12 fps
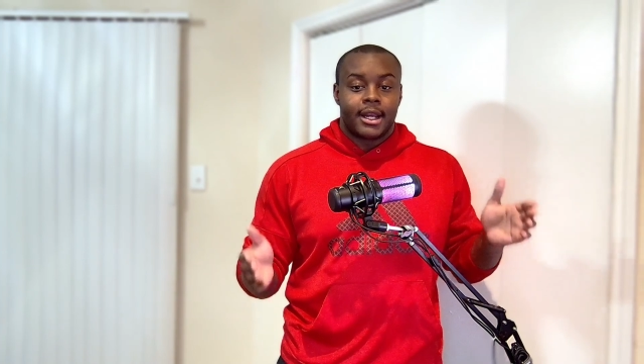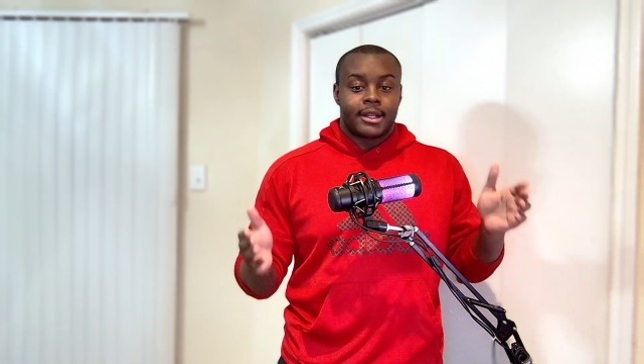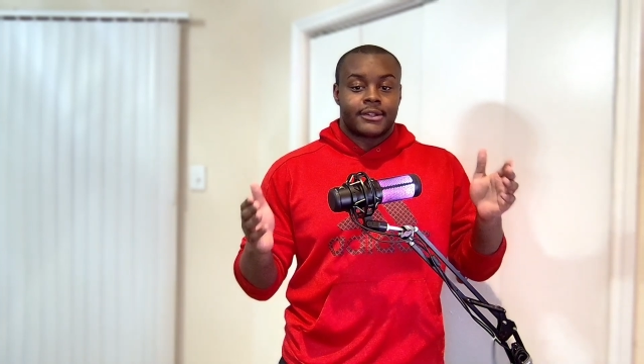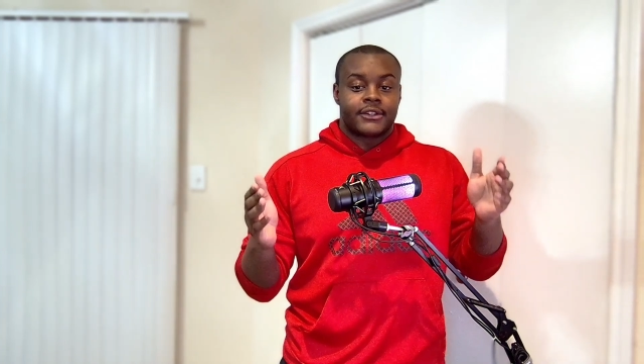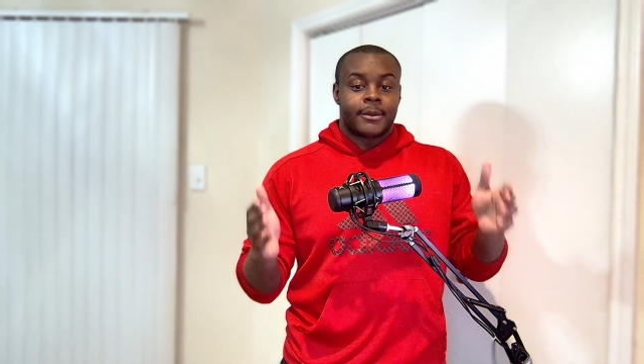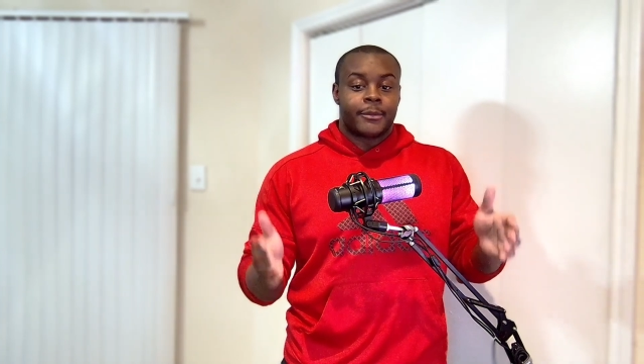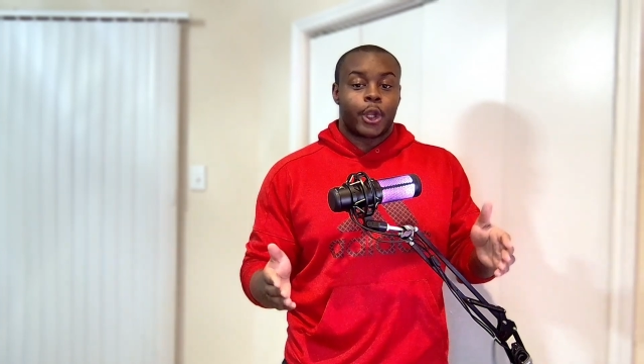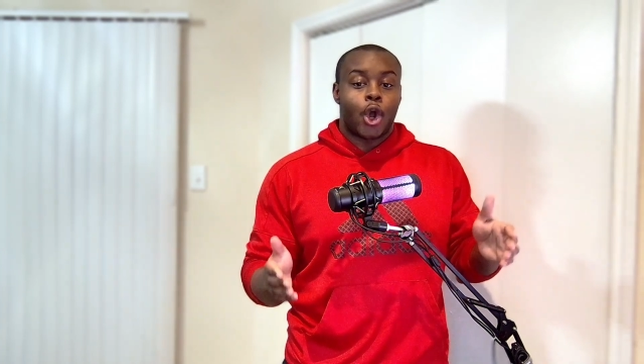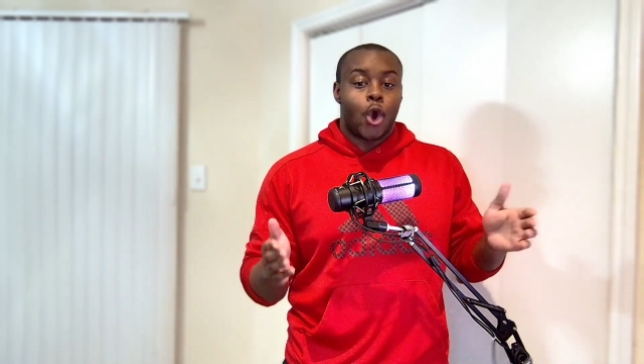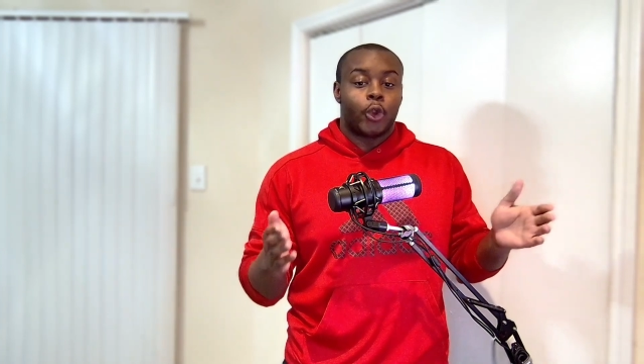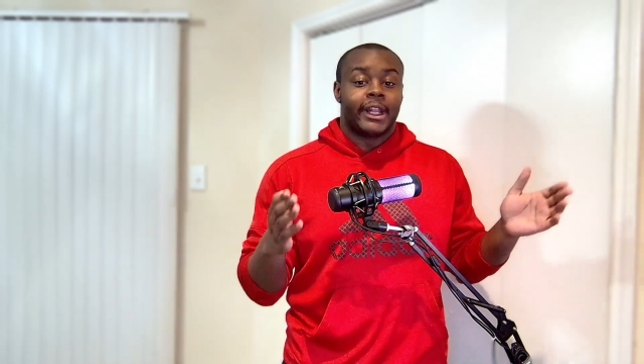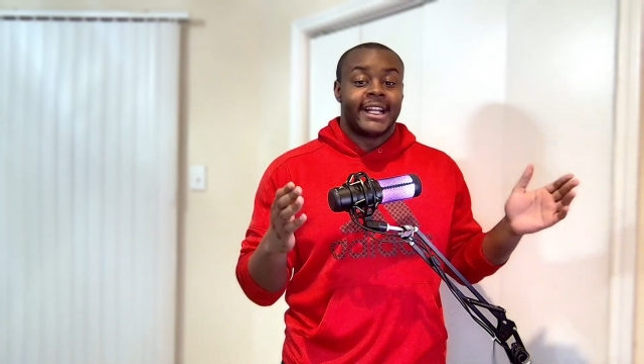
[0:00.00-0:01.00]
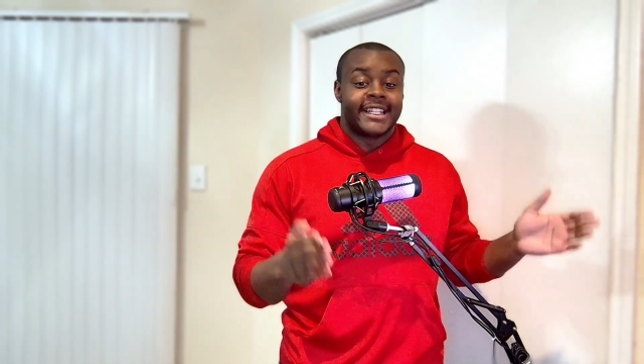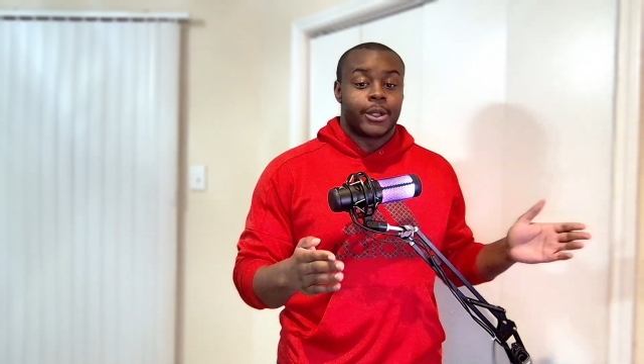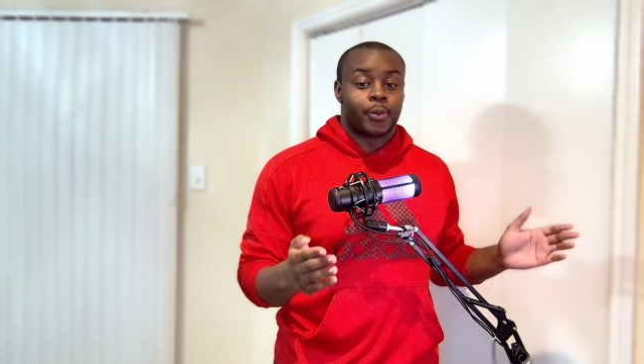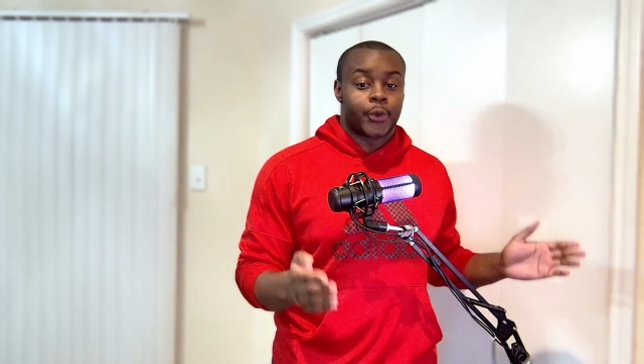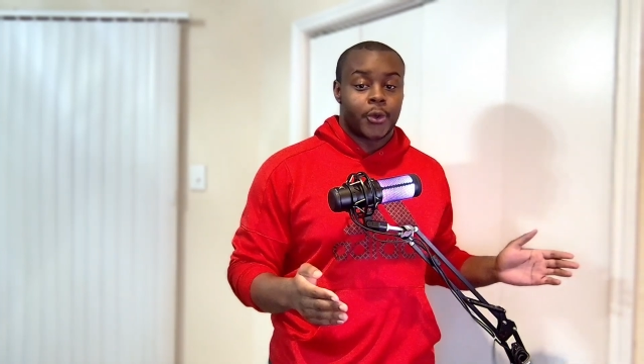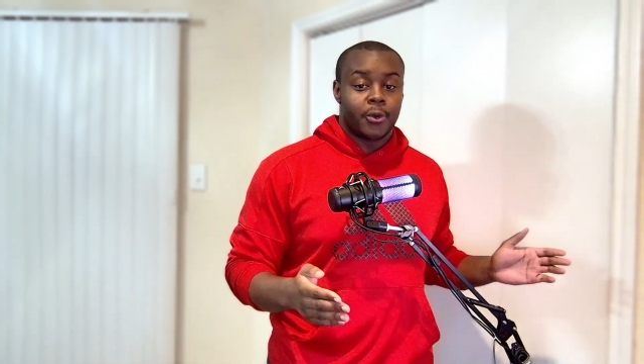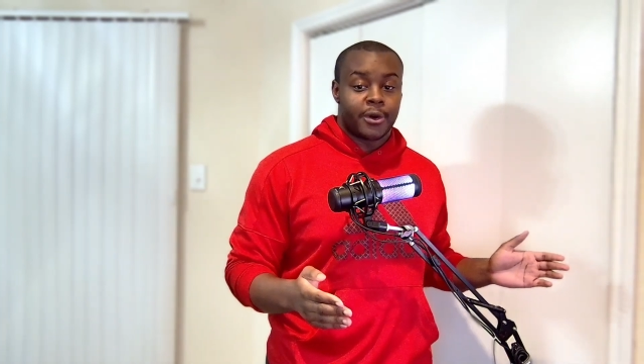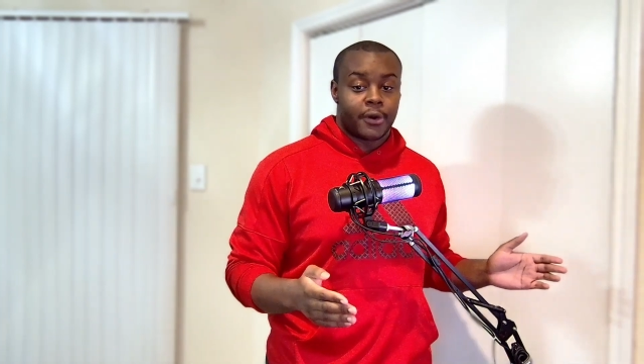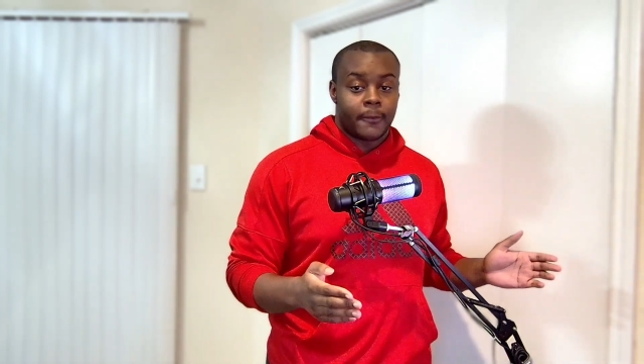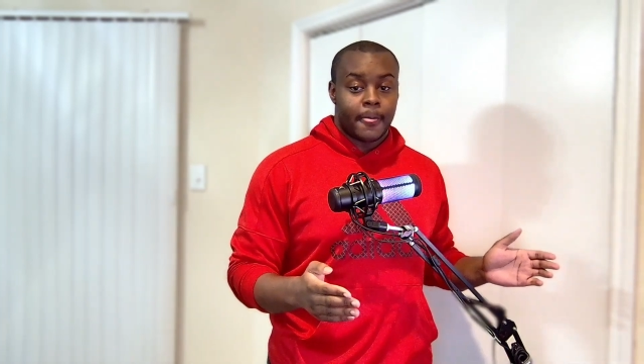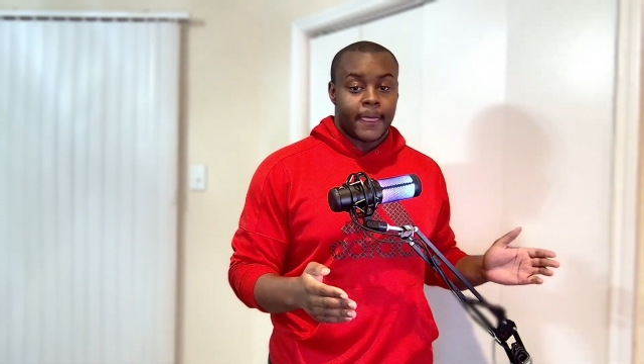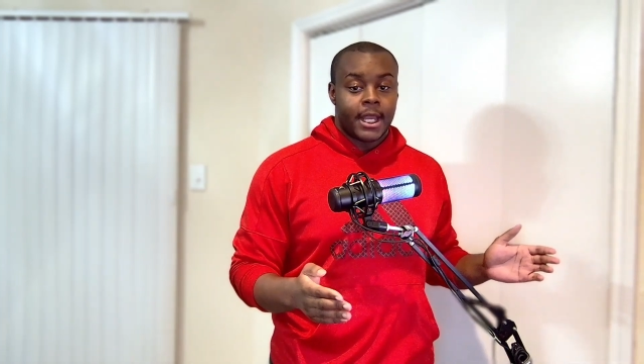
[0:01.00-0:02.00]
So there's something called LinkedIn Recruiter.